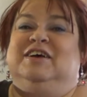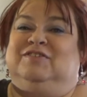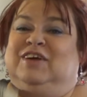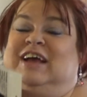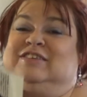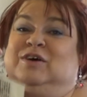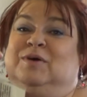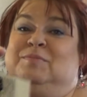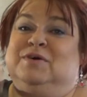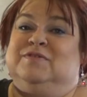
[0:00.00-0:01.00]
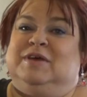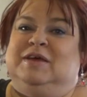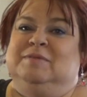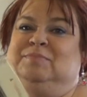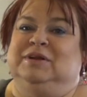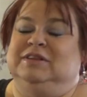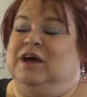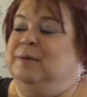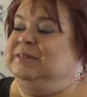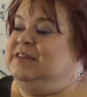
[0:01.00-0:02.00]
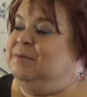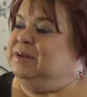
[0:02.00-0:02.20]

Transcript: If you guys know what movie, put it in the comments down